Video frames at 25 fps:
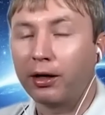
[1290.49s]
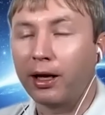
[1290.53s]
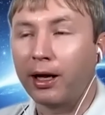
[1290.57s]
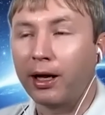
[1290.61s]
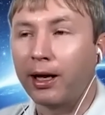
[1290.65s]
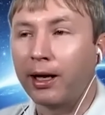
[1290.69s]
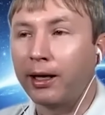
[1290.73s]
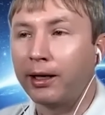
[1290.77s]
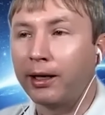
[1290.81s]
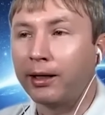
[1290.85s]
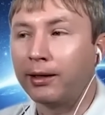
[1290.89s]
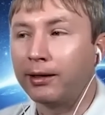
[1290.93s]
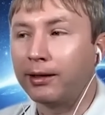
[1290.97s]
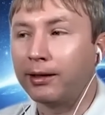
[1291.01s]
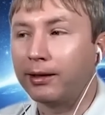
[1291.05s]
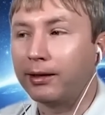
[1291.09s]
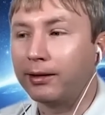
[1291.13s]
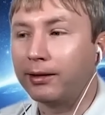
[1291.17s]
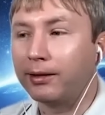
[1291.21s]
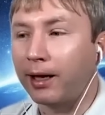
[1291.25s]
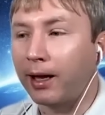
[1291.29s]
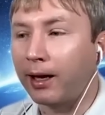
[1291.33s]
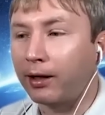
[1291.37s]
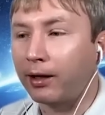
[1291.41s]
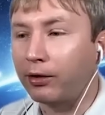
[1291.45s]
And
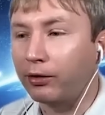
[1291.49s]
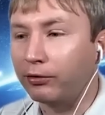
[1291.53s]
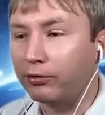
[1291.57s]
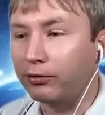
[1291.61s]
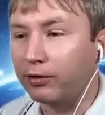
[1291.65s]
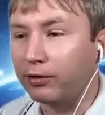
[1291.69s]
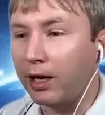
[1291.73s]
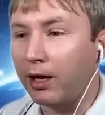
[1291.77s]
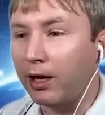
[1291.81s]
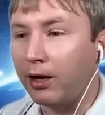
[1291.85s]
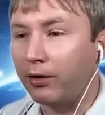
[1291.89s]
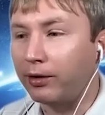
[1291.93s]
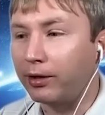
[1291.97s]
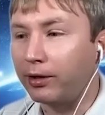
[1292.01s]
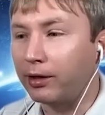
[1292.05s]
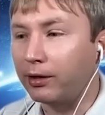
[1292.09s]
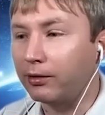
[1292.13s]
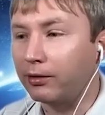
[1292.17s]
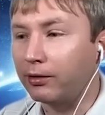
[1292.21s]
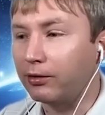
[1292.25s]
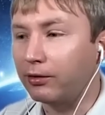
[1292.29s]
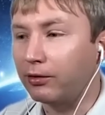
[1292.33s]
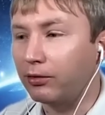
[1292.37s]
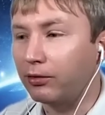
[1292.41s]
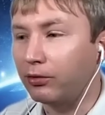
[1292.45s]
that goes down
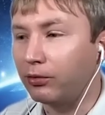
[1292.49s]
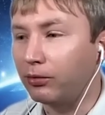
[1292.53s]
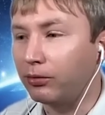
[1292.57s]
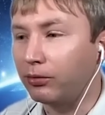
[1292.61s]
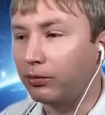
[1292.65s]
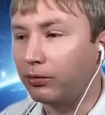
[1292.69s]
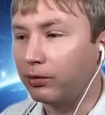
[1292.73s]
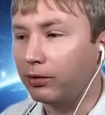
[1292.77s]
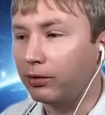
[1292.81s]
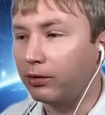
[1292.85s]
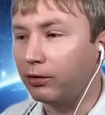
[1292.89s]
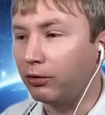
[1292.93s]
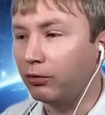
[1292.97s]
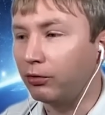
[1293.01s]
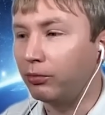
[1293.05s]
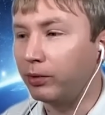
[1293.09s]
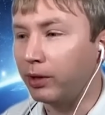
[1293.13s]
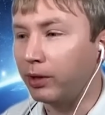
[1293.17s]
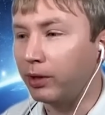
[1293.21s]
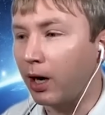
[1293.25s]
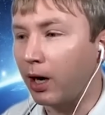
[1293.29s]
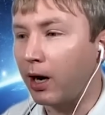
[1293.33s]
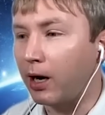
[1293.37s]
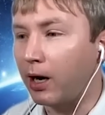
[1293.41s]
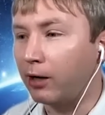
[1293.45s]
into who
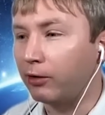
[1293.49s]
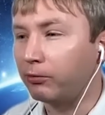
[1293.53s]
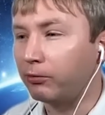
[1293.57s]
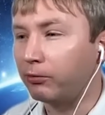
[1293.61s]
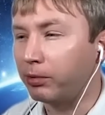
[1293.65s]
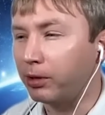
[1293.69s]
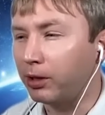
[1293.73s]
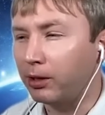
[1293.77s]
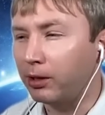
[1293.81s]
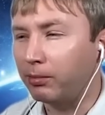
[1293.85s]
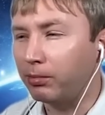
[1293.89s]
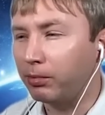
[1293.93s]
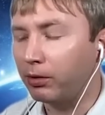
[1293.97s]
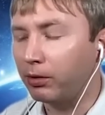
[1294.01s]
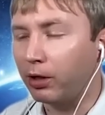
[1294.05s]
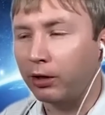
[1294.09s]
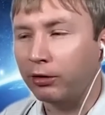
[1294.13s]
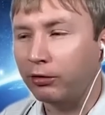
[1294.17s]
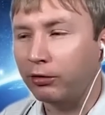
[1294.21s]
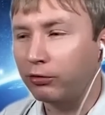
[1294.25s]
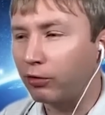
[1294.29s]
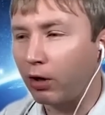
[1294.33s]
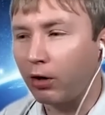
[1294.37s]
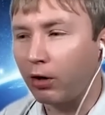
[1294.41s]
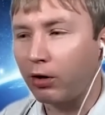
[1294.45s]
we are as people. I
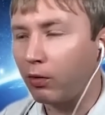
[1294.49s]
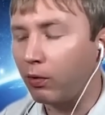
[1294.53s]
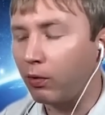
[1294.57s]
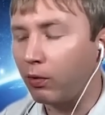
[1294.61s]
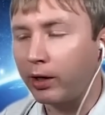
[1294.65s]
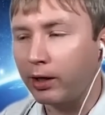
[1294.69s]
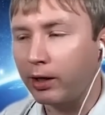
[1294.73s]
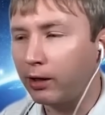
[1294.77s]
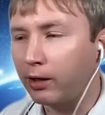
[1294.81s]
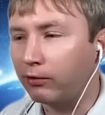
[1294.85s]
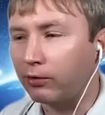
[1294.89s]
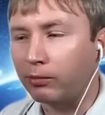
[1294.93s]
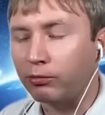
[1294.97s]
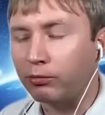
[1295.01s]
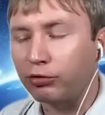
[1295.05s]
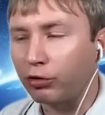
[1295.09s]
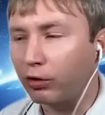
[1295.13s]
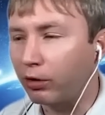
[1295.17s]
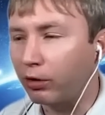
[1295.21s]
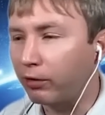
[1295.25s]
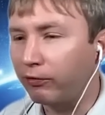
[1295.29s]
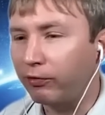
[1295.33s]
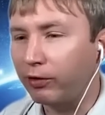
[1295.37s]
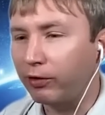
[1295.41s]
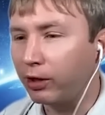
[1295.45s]
don't know what it is. I'm
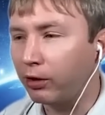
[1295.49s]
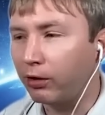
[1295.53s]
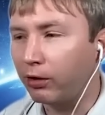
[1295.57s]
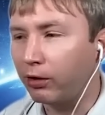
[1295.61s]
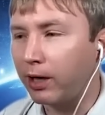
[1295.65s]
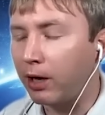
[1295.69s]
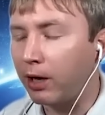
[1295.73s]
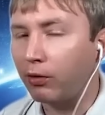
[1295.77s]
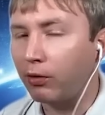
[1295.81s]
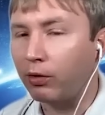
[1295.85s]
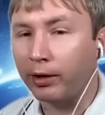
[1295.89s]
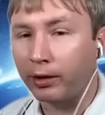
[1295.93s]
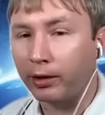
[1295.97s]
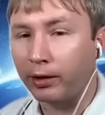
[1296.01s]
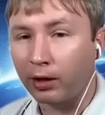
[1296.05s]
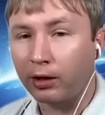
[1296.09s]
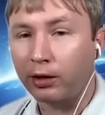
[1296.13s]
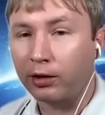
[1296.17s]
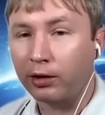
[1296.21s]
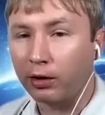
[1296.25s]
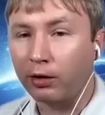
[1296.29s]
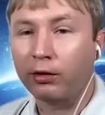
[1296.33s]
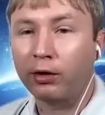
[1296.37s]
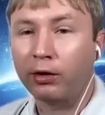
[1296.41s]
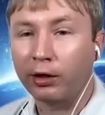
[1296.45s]
trying to figure it out. Like,
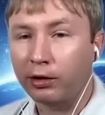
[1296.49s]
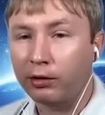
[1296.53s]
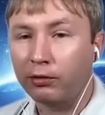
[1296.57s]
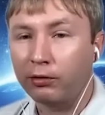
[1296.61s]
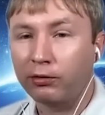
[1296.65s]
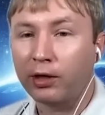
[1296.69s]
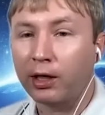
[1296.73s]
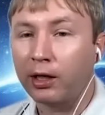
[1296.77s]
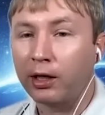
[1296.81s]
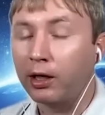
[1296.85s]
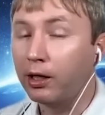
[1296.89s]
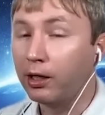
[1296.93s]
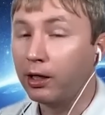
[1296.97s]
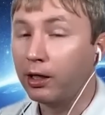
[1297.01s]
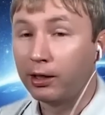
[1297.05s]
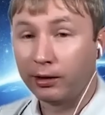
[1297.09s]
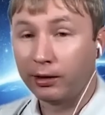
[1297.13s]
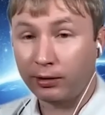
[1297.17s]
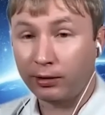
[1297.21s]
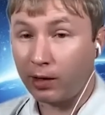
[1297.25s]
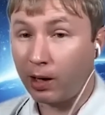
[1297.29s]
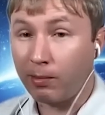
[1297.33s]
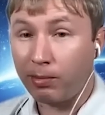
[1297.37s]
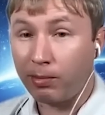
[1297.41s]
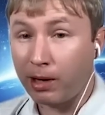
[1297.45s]
you know, like you said,
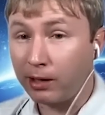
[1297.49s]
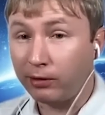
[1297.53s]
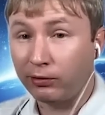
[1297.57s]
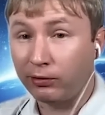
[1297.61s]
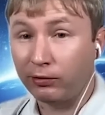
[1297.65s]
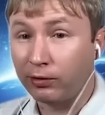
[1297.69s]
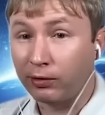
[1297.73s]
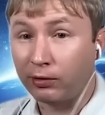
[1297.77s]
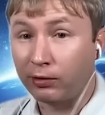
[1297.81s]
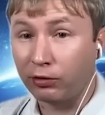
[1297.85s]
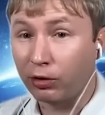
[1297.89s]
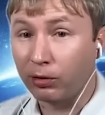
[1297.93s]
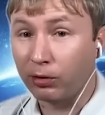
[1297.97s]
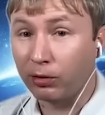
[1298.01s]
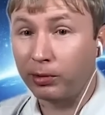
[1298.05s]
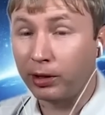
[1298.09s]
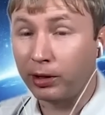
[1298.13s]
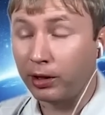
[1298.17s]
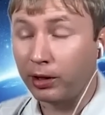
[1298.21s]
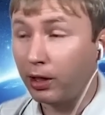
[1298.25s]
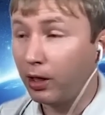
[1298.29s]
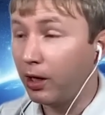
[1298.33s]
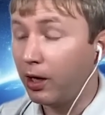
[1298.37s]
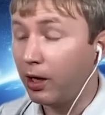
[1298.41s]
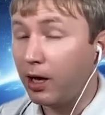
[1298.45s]
there are places in
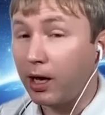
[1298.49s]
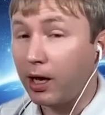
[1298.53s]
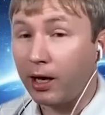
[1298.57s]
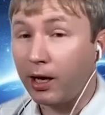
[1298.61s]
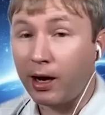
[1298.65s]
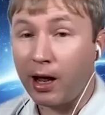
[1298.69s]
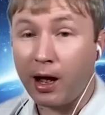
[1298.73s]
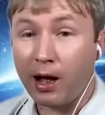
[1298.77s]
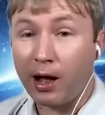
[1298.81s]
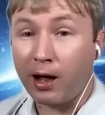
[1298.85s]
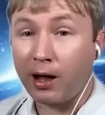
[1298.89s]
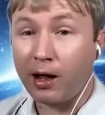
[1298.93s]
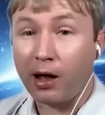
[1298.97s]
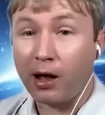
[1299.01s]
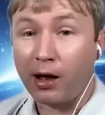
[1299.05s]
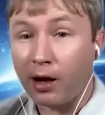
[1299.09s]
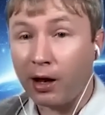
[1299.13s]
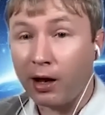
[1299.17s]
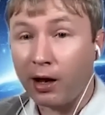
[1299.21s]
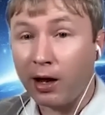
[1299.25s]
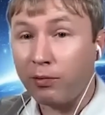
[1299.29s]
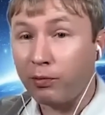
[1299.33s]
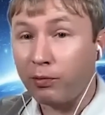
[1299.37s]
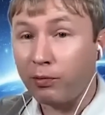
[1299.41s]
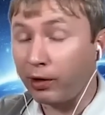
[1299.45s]
Dublin, and I, and
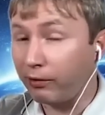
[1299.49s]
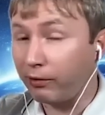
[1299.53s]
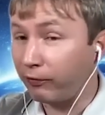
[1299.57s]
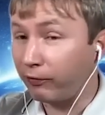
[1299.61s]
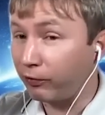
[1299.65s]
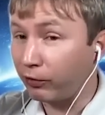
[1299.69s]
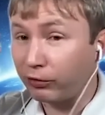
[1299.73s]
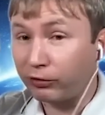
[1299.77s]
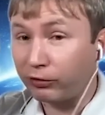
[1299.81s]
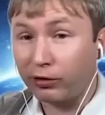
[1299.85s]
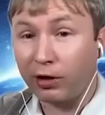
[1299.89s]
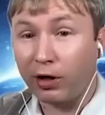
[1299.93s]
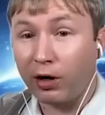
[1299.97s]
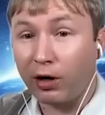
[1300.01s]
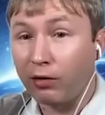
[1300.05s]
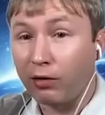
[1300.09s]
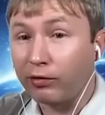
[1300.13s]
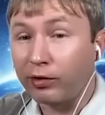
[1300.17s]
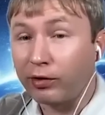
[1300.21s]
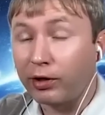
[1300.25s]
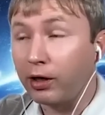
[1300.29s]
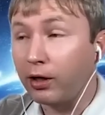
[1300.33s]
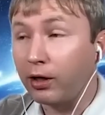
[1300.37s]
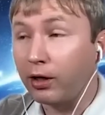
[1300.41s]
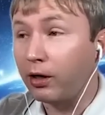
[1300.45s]
I when I first got over
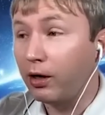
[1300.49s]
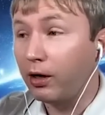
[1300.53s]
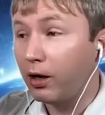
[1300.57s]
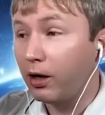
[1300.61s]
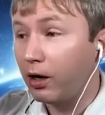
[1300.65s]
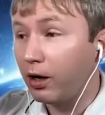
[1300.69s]
here,